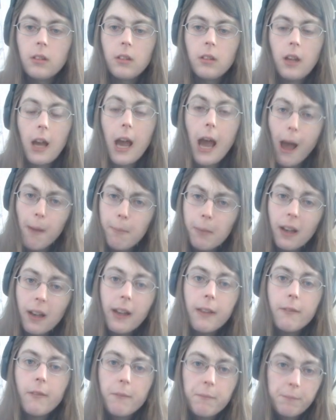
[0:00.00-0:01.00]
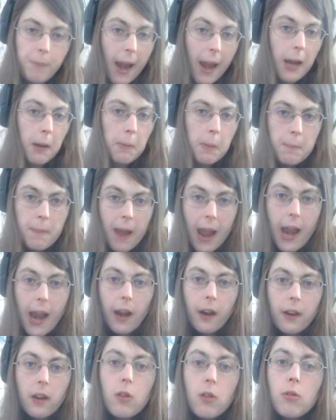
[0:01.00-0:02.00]
I believe in family
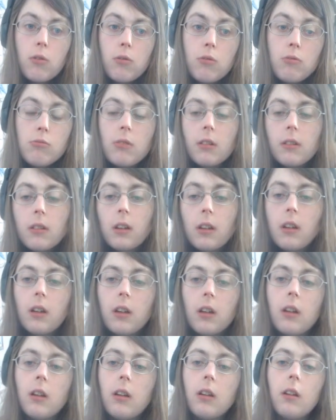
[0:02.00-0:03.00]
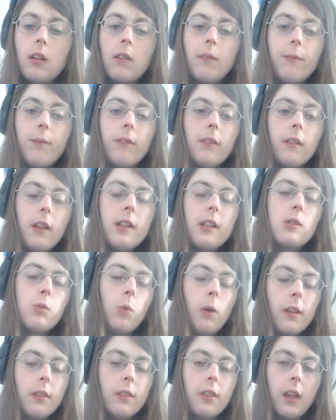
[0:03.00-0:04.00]
values. It's
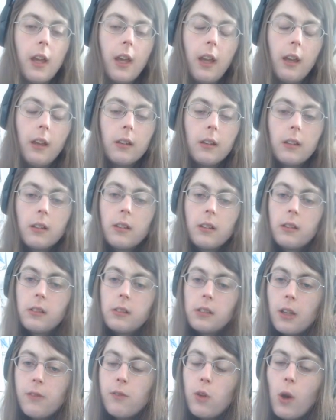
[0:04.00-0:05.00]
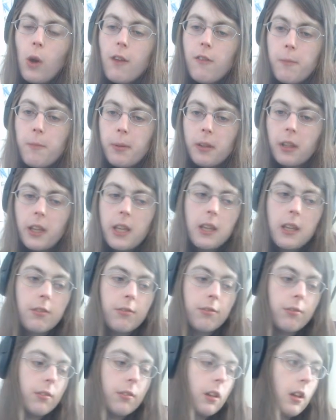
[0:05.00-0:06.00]
one thing if you have a
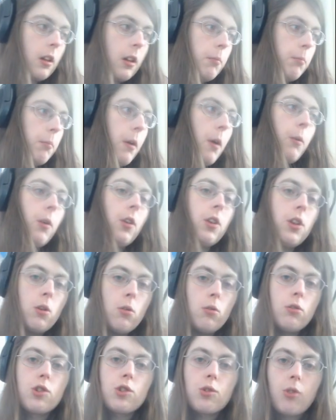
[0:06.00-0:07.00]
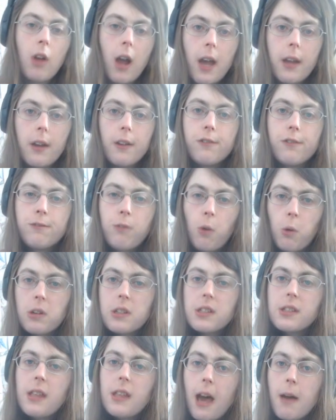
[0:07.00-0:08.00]
belief, but when you try to
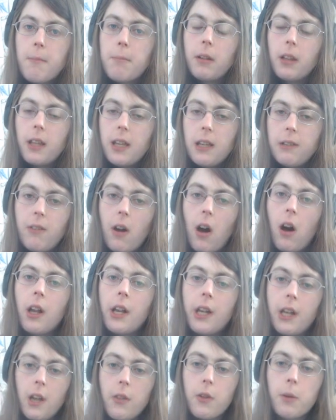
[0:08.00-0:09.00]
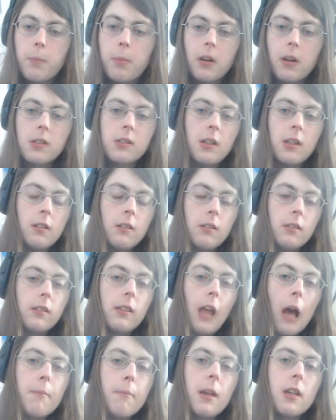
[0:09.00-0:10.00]
force that belief on another person,
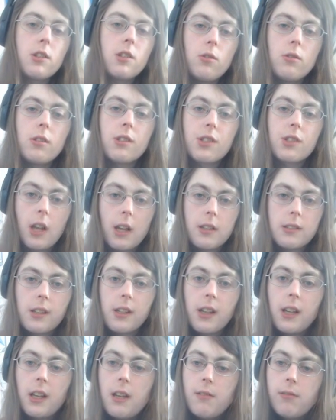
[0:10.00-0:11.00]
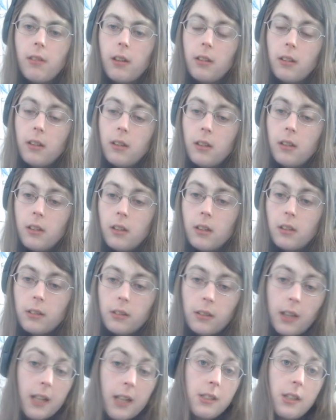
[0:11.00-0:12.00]
that makes you disgusting and evil.
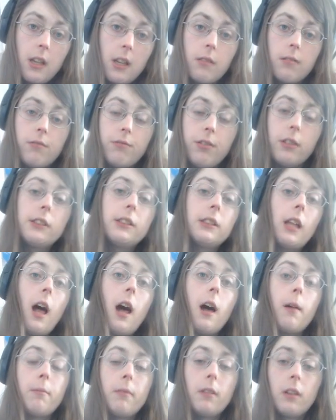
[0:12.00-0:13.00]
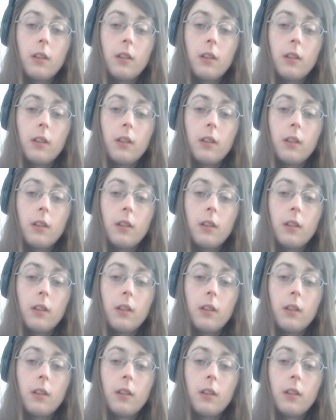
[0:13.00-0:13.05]
That's it. Full stop.